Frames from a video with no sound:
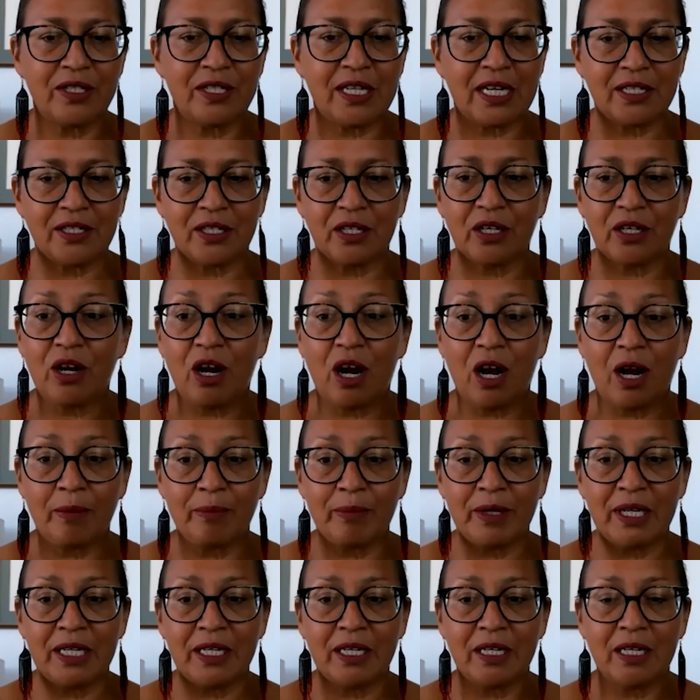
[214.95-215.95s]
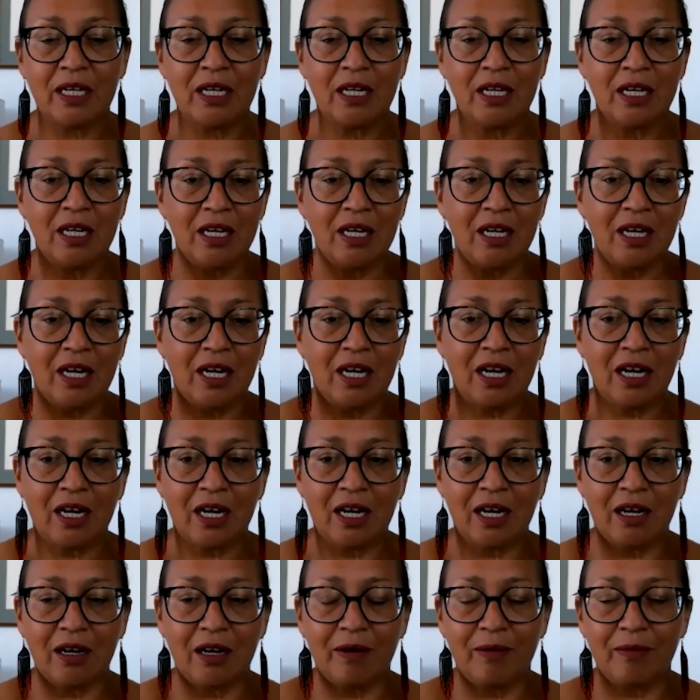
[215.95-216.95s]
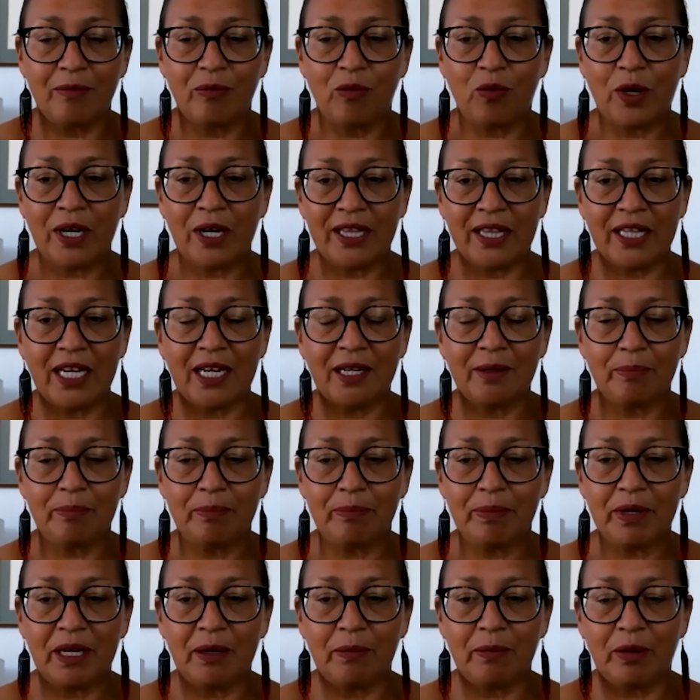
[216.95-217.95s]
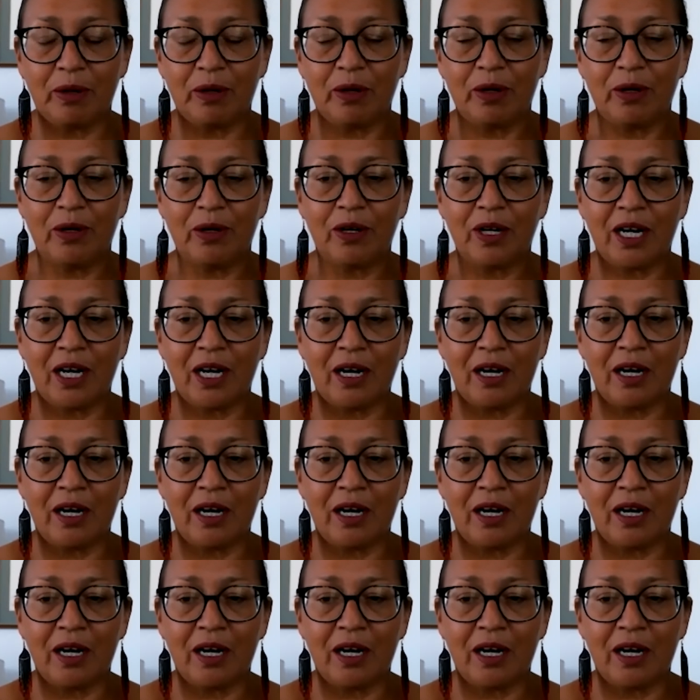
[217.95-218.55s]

That's a common one that people,